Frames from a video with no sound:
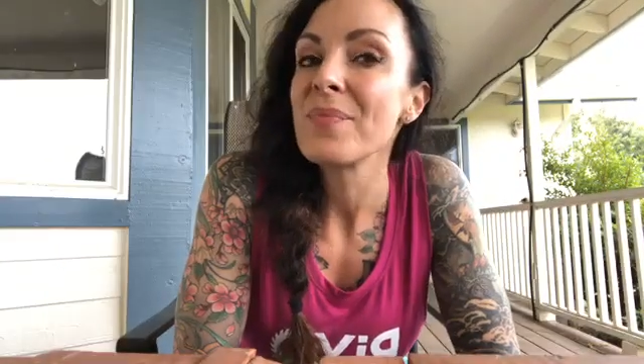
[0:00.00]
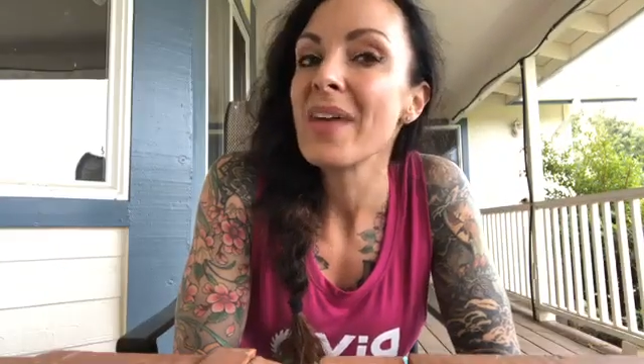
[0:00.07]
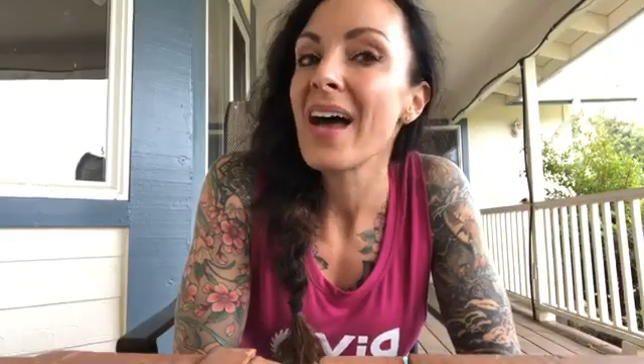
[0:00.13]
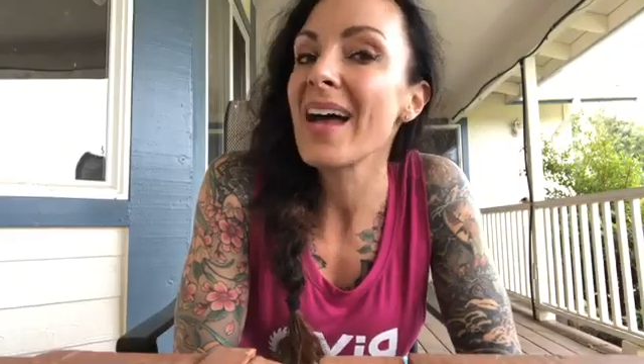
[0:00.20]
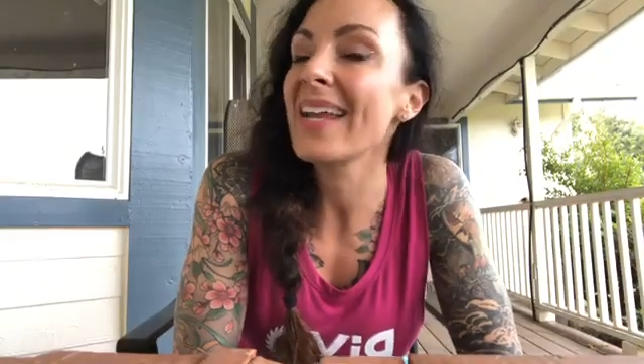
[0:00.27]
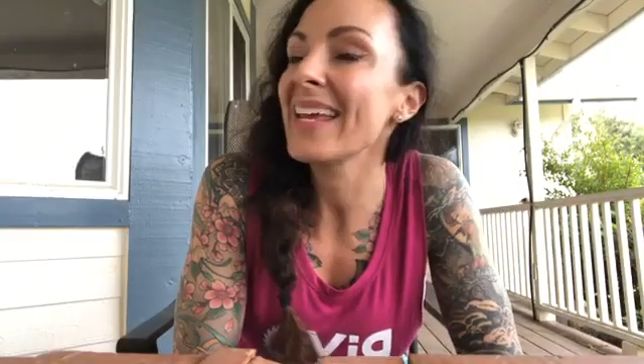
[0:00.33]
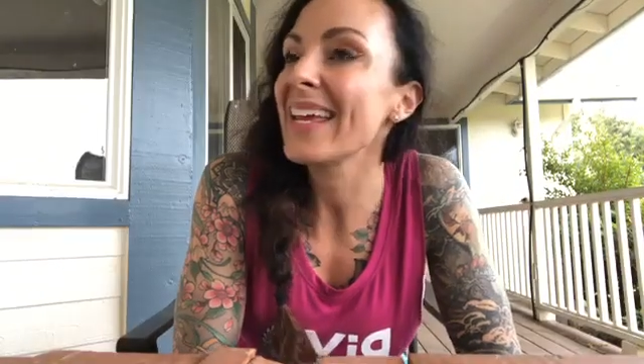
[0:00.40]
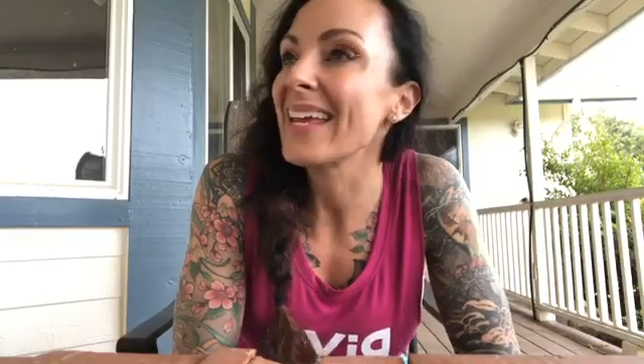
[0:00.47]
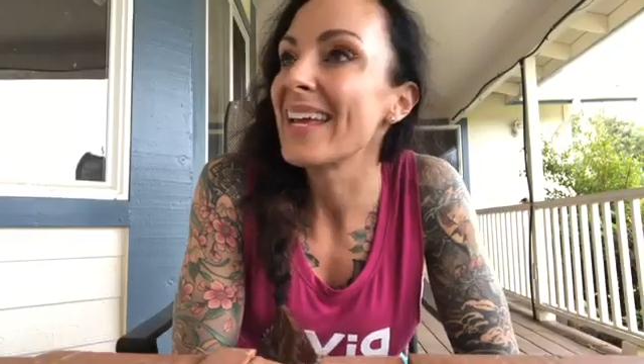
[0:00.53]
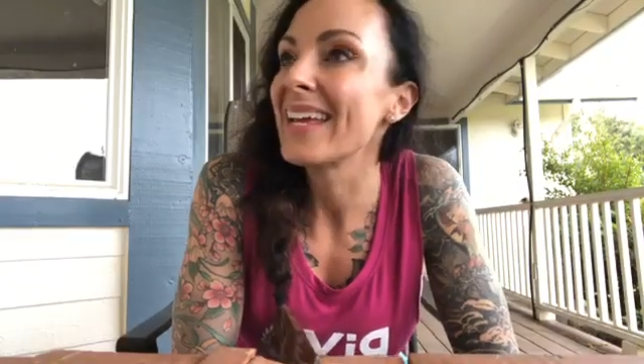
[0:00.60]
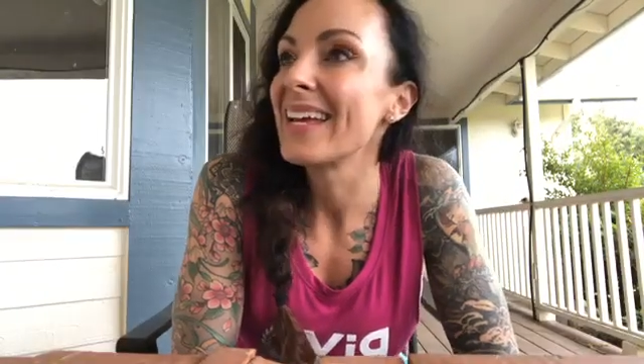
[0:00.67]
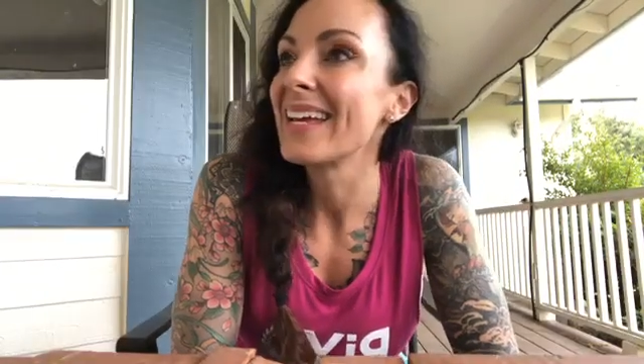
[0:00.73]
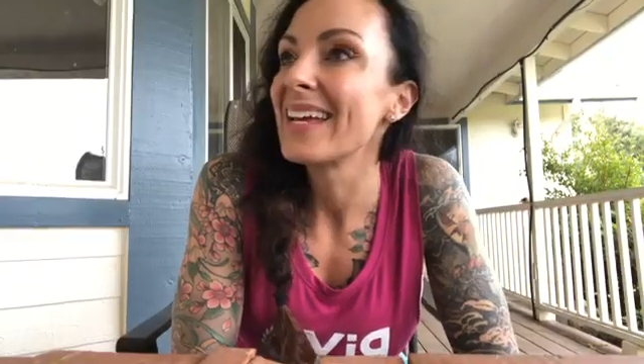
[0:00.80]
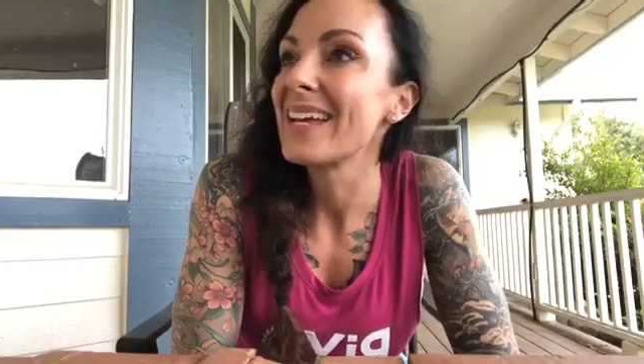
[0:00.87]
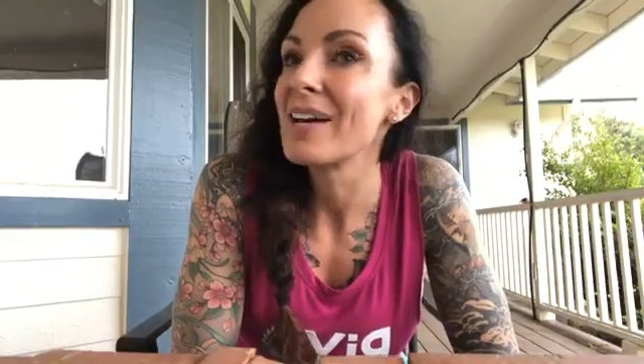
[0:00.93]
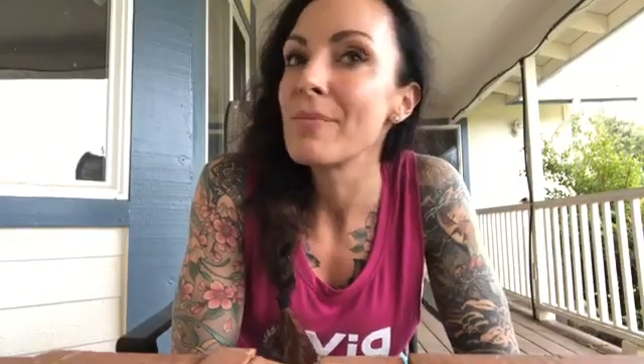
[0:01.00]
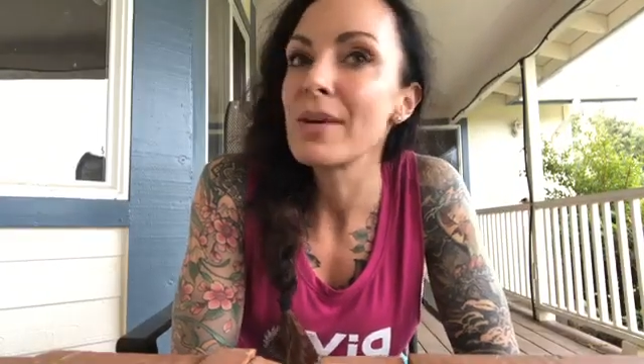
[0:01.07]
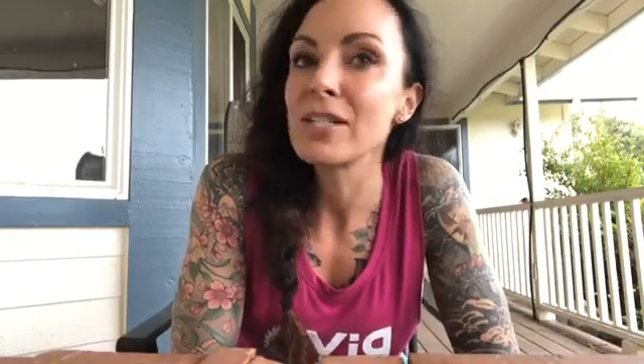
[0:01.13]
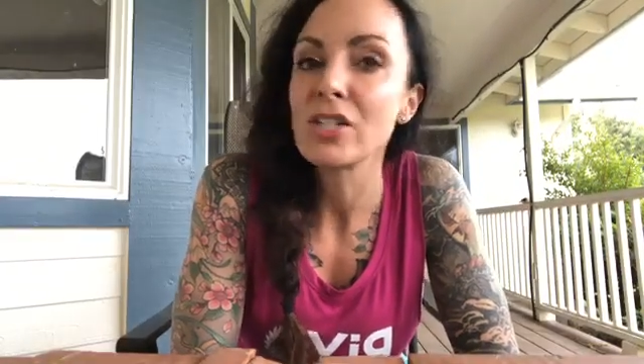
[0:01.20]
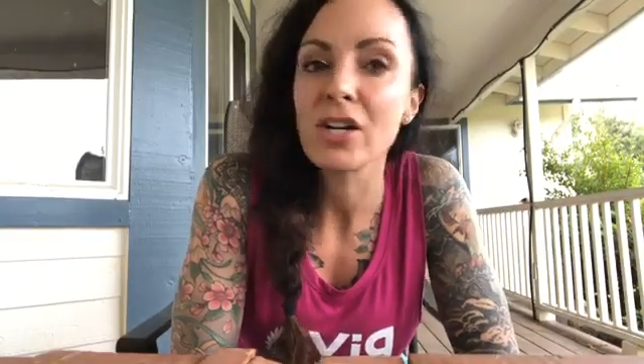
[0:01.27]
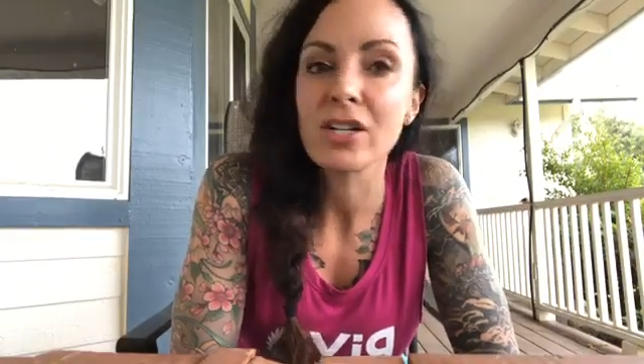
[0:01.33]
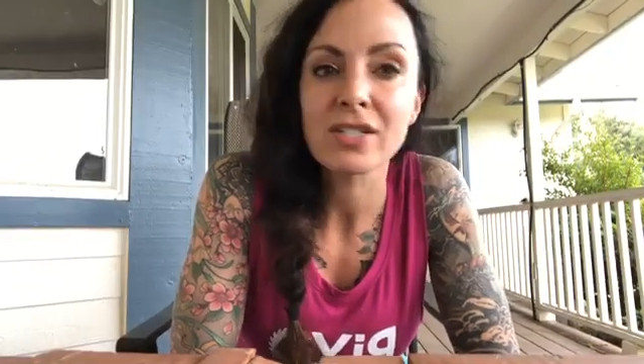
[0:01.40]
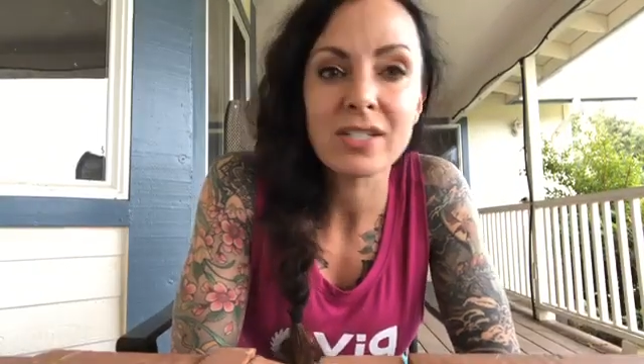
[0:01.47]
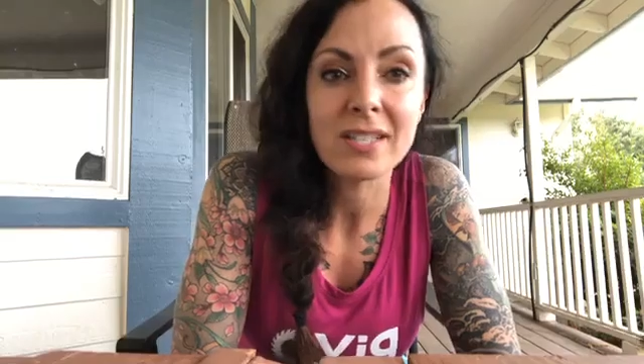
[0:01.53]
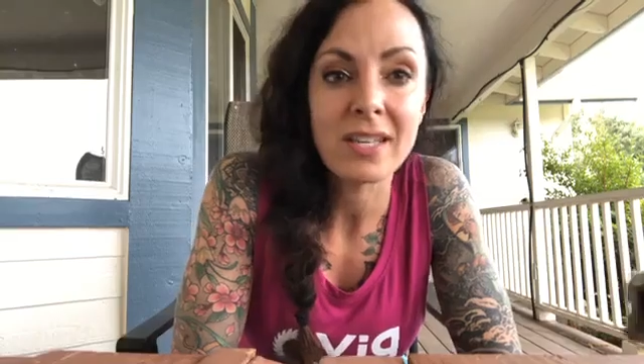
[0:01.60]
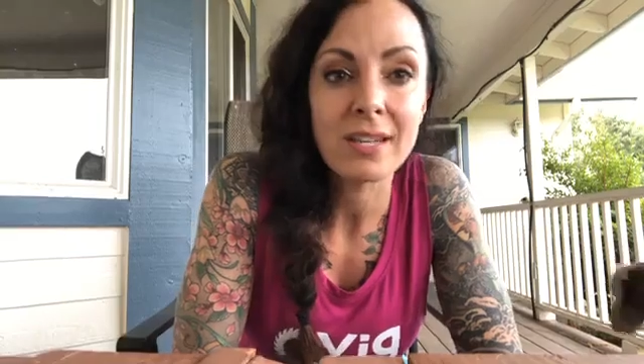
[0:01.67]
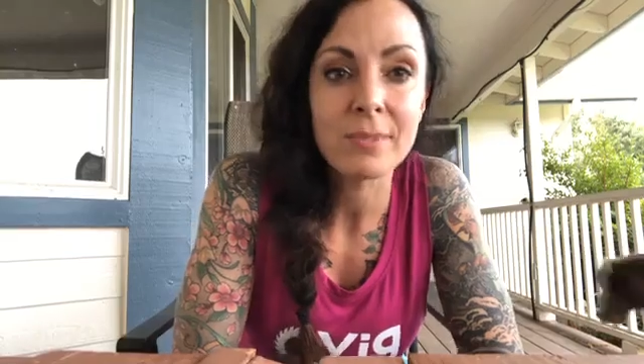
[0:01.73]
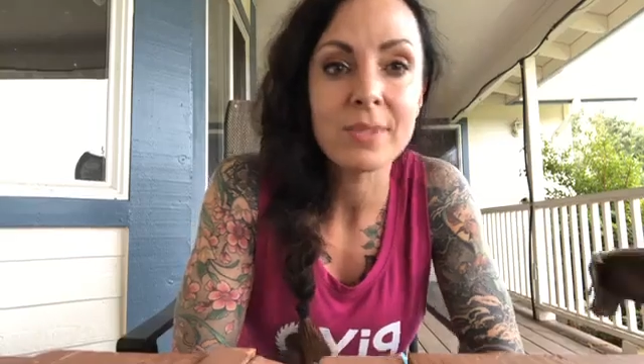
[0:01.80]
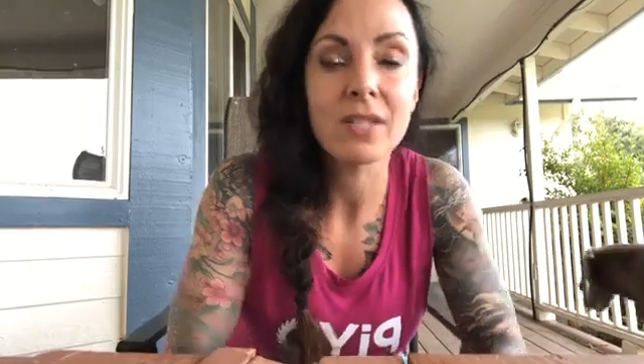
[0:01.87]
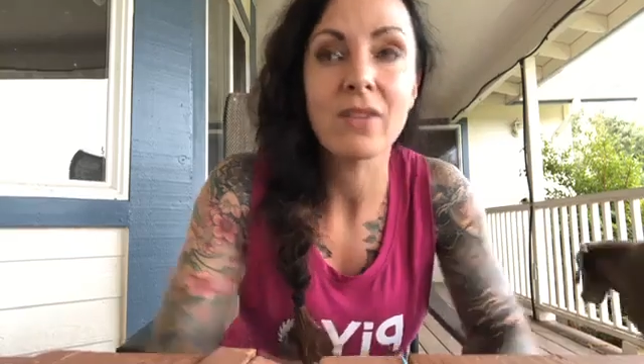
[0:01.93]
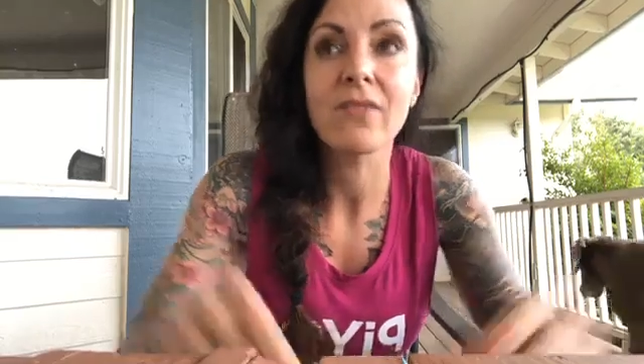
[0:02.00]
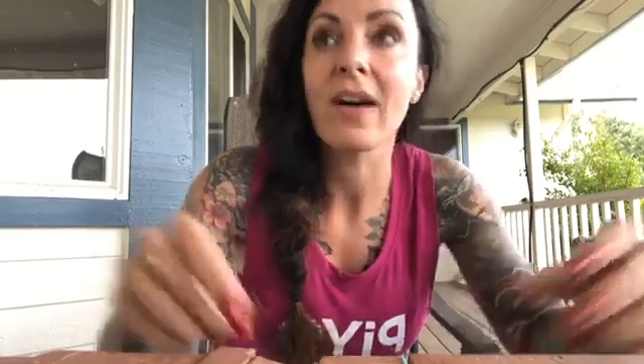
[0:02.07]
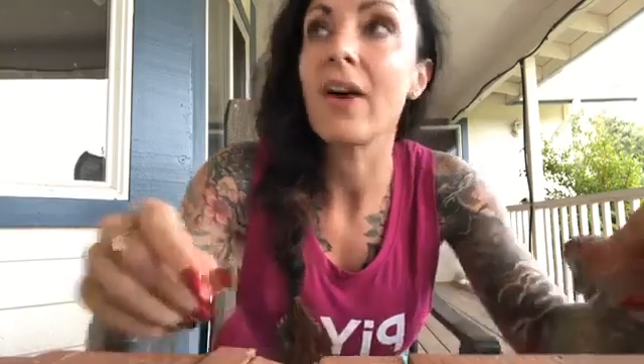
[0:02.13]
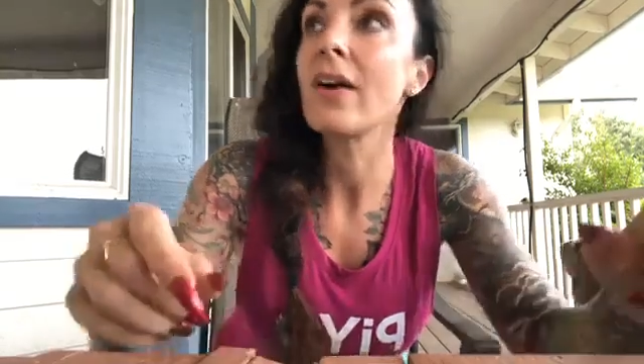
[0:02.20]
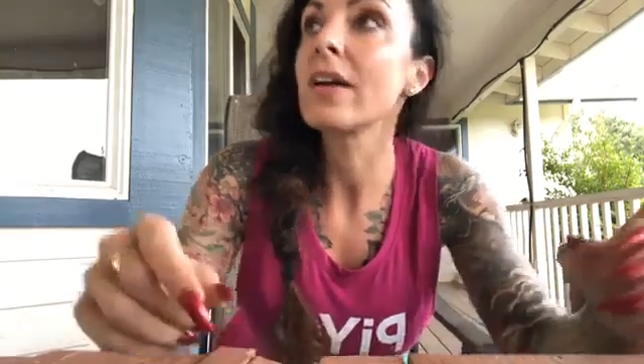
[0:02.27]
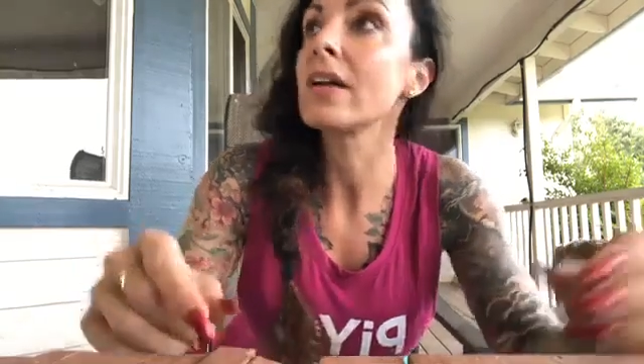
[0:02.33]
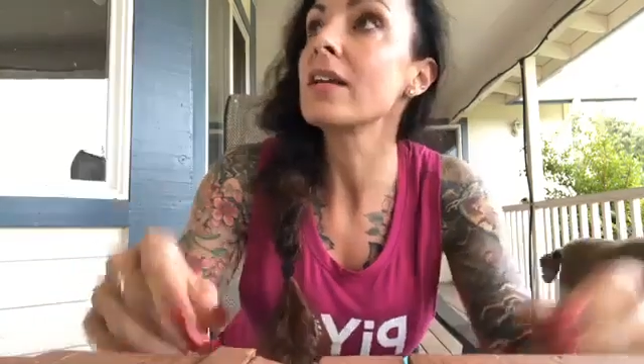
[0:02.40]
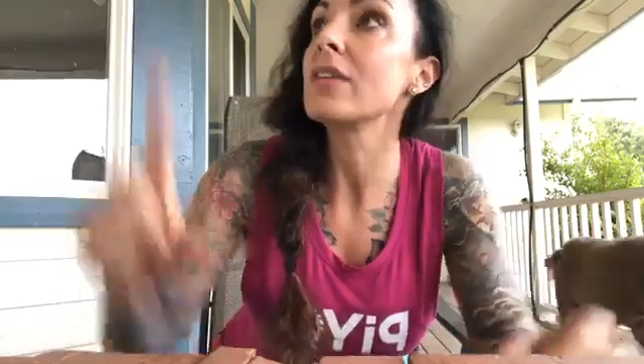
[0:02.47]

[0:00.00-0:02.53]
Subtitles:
Honey? My dog just let himself out.